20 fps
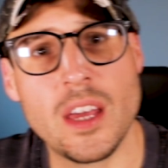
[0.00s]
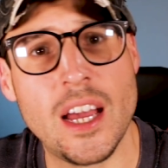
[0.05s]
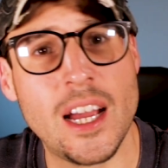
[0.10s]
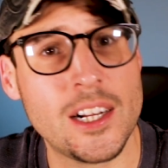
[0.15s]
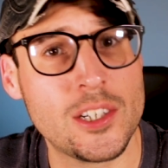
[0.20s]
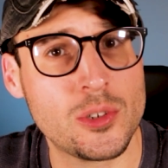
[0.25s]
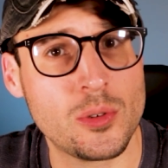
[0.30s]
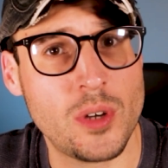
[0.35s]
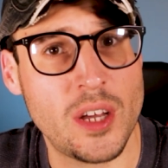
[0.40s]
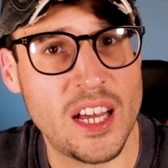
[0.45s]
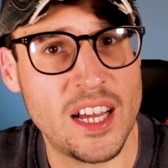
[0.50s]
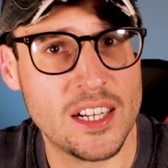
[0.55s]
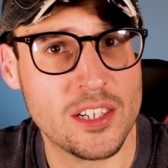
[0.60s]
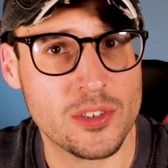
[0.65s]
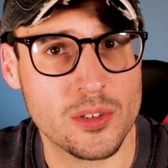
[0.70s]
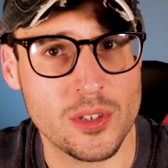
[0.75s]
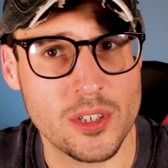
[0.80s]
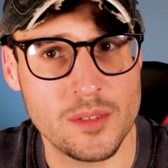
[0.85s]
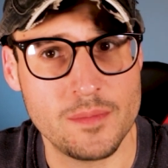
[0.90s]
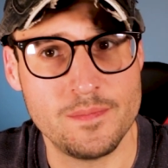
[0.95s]
the actual
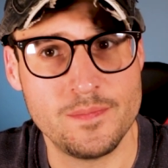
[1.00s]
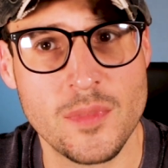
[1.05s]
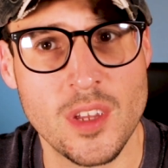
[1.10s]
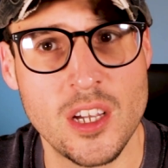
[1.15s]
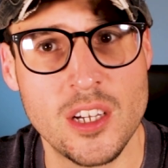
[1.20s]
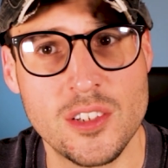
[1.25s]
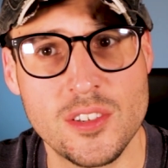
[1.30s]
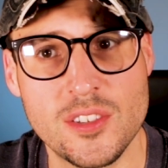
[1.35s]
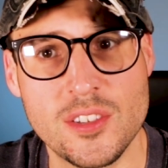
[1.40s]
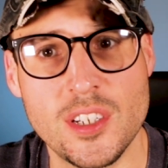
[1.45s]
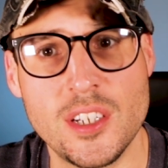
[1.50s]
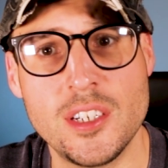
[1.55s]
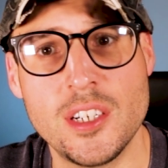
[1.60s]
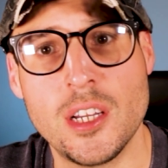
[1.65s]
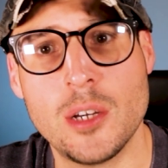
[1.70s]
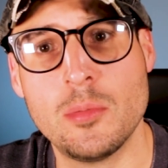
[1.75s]
actor. Stunt